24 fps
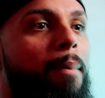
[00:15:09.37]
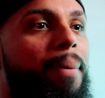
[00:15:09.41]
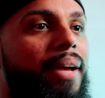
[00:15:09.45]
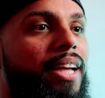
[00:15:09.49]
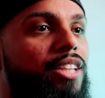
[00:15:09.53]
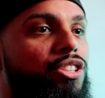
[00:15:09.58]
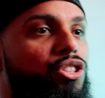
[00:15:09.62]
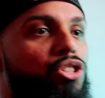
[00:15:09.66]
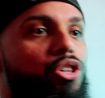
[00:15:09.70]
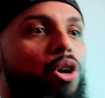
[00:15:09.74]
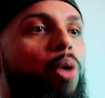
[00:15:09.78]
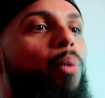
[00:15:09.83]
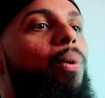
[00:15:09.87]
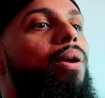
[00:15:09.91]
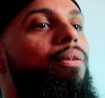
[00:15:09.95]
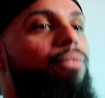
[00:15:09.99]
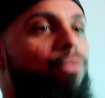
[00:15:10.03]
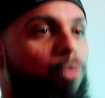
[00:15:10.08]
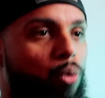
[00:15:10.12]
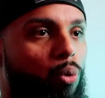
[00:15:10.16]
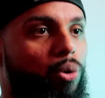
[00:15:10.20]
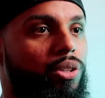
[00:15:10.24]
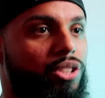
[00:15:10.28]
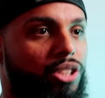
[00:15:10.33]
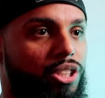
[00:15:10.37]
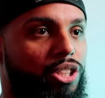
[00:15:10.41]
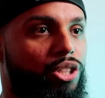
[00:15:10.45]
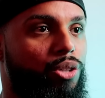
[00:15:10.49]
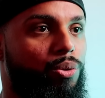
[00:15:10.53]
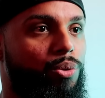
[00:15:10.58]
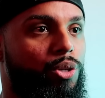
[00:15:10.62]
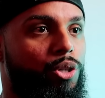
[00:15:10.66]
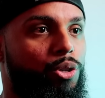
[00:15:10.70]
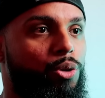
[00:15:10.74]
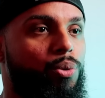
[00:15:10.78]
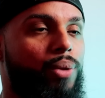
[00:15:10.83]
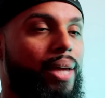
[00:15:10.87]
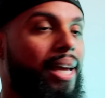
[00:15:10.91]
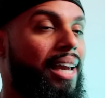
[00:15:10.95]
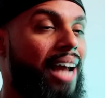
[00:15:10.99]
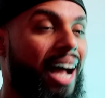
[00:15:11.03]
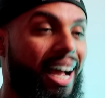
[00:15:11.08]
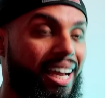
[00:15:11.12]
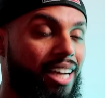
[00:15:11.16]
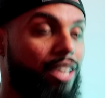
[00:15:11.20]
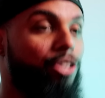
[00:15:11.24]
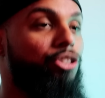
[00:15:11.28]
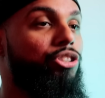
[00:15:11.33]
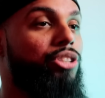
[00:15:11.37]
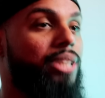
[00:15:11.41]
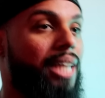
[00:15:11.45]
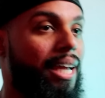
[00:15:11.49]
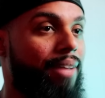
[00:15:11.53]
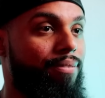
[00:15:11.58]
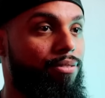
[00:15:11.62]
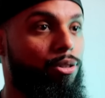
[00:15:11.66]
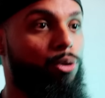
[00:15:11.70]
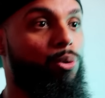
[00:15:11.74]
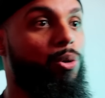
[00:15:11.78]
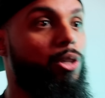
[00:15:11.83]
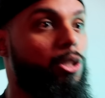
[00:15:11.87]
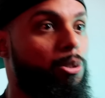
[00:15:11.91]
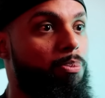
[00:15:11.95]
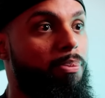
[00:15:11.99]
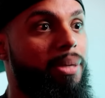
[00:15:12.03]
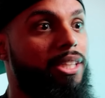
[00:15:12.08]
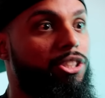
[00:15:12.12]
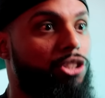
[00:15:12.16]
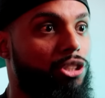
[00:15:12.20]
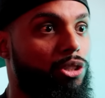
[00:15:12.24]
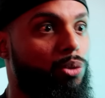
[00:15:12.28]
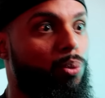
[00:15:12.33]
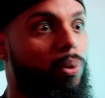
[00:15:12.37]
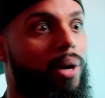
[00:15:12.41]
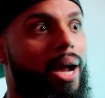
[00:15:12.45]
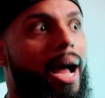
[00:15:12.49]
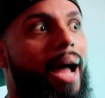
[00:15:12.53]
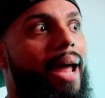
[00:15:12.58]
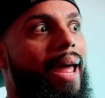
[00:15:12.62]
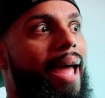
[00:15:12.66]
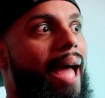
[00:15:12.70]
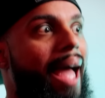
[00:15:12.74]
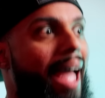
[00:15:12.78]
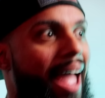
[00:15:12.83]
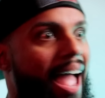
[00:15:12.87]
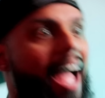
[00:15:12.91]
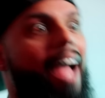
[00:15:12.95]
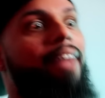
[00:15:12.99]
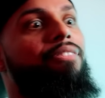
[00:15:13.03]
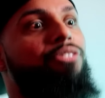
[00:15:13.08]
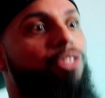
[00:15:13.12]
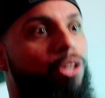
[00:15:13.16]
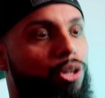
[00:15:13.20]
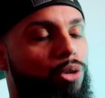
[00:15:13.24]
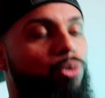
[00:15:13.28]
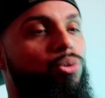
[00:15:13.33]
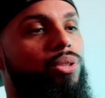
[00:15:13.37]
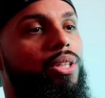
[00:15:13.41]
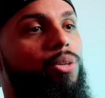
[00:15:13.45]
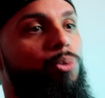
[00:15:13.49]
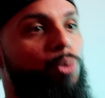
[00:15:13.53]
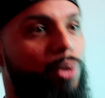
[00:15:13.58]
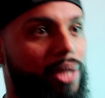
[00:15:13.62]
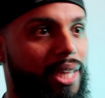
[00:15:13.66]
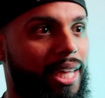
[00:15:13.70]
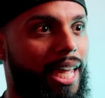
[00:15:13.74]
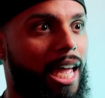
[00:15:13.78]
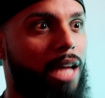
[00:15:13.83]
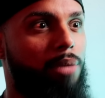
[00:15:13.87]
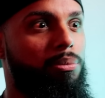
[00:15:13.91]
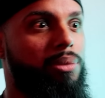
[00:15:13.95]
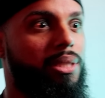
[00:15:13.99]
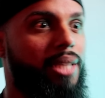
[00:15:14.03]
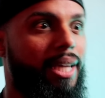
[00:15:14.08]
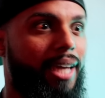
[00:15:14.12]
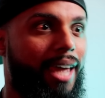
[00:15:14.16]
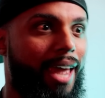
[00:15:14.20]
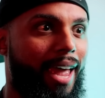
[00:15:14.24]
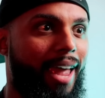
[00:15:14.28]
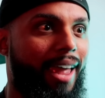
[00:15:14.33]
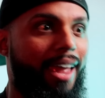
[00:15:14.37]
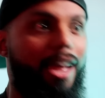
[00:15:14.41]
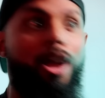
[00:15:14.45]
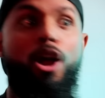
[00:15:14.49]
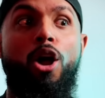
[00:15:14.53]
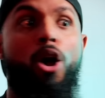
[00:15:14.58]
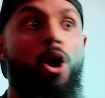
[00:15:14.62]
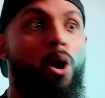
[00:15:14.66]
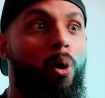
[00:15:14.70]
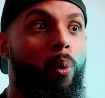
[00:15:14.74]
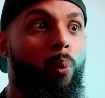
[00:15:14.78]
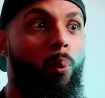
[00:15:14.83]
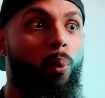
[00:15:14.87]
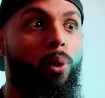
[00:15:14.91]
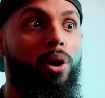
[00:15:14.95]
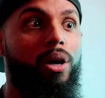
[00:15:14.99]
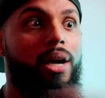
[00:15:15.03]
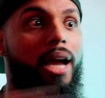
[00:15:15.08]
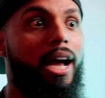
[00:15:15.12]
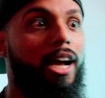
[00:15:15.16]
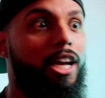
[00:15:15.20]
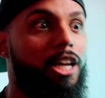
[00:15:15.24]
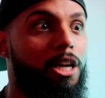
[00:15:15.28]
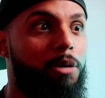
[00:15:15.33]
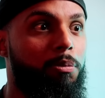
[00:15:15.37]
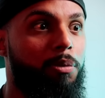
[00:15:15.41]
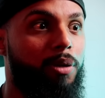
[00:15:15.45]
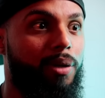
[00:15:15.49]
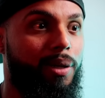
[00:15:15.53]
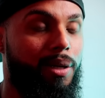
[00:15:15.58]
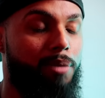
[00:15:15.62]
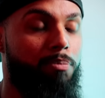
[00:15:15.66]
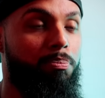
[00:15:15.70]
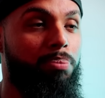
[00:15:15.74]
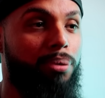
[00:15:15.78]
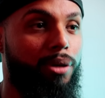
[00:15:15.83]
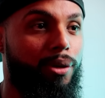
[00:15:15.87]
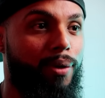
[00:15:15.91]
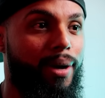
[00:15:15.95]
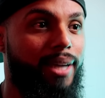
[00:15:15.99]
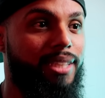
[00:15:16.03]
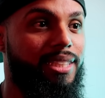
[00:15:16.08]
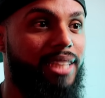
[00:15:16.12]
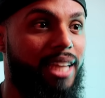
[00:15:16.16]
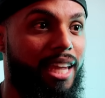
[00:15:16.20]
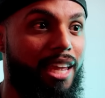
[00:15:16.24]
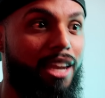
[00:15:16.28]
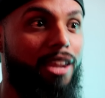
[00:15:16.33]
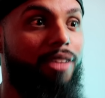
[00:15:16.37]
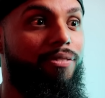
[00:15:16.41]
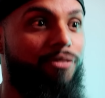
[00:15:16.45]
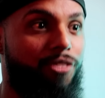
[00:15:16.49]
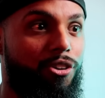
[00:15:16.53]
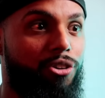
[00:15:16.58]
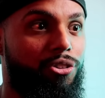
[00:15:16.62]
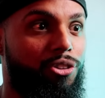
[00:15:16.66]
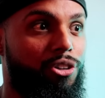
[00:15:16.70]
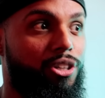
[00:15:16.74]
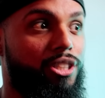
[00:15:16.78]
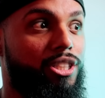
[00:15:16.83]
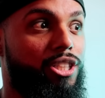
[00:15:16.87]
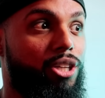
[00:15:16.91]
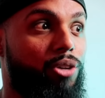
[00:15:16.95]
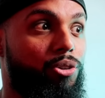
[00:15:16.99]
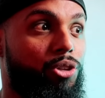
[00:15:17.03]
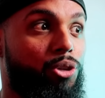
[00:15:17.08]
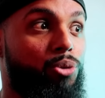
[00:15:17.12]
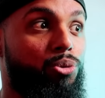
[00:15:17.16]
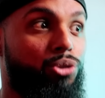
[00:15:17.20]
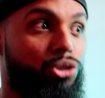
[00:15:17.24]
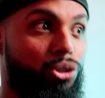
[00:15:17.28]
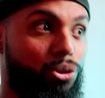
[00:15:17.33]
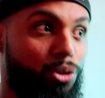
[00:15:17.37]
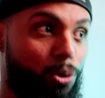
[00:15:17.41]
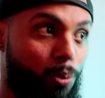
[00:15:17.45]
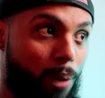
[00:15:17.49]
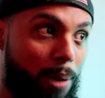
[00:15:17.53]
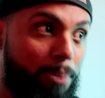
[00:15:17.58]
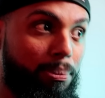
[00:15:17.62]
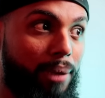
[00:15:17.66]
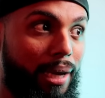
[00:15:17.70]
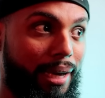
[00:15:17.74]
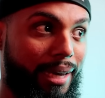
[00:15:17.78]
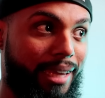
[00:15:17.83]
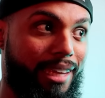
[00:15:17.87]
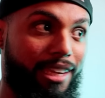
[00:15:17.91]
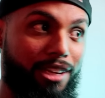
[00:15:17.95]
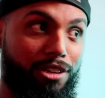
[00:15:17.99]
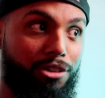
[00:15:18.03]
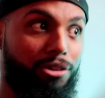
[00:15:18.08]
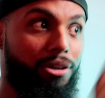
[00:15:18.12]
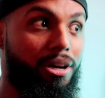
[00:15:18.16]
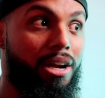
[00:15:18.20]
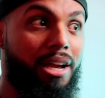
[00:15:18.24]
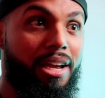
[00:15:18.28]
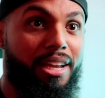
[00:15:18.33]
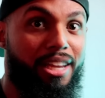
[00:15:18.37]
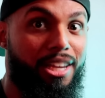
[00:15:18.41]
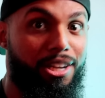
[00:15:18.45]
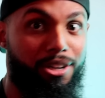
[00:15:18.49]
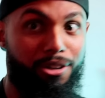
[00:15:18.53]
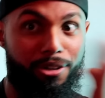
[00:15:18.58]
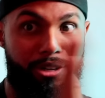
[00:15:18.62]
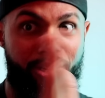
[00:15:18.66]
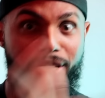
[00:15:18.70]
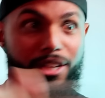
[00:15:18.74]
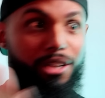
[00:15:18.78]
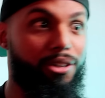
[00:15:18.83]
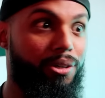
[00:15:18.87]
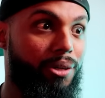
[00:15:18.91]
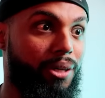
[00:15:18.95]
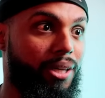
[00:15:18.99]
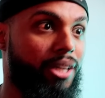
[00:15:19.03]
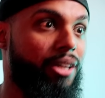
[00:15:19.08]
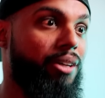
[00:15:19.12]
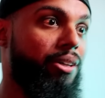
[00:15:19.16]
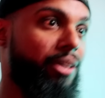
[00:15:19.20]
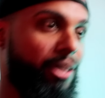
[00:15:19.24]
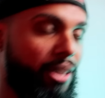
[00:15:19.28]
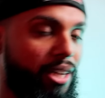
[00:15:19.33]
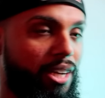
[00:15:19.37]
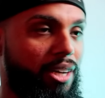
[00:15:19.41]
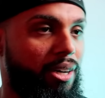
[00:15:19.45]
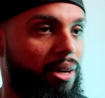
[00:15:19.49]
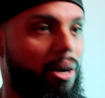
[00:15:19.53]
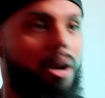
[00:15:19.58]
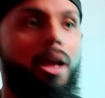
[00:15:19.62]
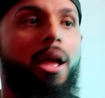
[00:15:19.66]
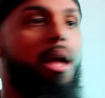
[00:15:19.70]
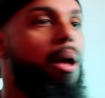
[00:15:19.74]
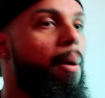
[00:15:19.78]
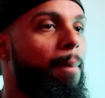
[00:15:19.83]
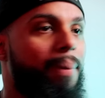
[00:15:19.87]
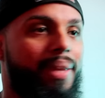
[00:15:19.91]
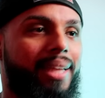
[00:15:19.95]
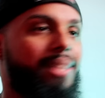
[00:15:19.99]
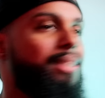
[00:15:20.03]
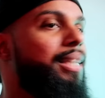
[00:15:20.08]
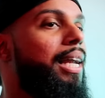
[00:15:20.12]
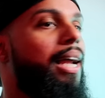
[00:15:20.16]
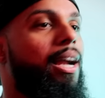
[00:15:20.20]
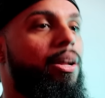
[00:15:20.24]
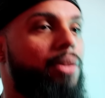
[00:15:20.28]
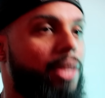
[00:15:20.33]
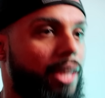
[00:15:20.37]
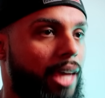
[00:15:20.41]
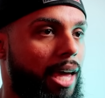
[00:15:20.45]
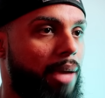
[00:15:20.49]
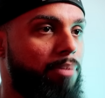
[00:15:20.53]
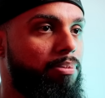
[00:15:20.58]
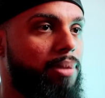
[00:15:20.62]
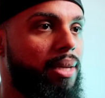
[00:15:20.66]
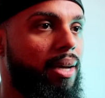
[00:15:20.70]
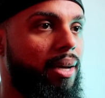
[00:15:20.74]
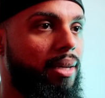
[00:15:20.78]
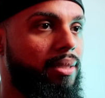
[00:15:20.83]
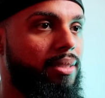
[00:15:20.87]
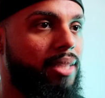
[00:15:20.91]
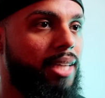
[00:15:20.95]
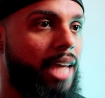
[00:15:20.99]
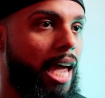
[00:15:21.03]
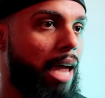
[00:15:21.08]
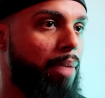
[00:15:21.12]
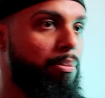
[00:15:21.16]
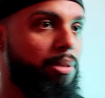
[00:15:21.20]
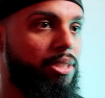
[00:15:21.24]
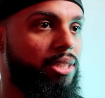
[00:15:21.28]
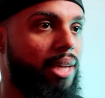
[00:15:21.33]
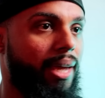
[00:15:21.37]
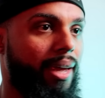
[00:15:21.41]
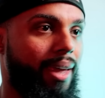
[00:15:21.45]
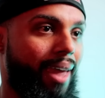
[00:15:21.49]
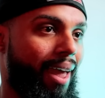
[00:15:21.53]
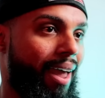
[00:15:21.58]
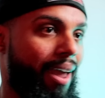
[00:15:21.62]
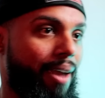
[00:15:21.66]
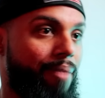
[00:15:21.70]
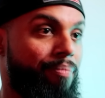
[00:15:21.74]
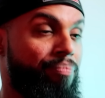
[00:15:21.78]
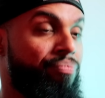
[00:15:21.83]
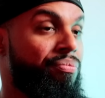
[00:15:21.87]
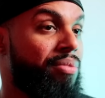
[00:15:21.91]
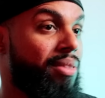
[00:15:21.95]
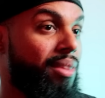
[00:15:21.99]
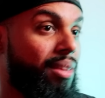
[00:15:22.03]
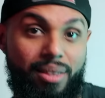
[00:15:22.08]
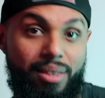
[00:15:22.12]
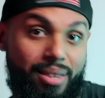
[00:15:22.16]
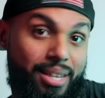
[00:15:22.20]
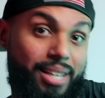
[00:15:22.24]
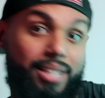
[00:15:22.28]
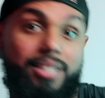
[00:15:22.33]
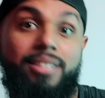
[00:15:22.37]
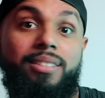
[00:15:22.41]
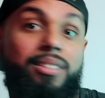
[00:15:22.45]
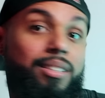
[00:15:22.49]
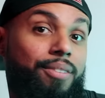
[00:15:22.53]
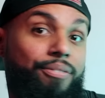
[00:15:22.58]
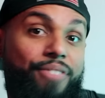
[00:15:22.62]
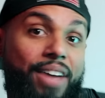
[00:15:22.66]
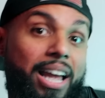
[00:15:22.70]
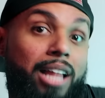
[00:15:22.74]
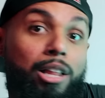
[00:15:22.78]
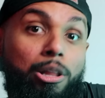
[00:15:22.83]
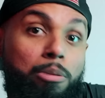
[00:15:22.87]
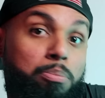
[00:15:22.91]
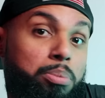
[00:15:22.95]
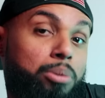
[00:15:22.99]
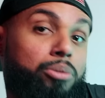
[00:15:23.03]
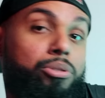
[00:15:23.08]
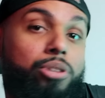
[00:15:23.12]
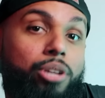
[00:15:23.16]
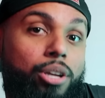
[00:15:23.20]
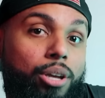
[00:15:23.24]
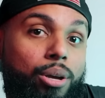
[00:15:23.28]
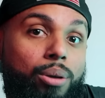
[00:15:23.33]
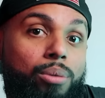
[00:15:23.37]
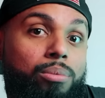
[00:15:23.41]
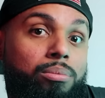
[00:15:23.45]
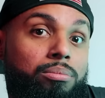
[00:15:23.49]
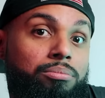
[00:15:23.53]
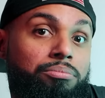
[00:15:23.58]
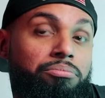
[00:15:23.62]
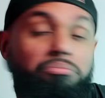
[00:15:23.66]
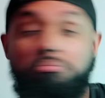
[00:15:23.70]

Because no one forcing you to do that. I understand if there was missions where I have to use it, where the game was like, hey, we're not gonna progress any further until you shoot a web line here, here, here, here, here. But that's not how the game does. The game is like, hey, this is available to you.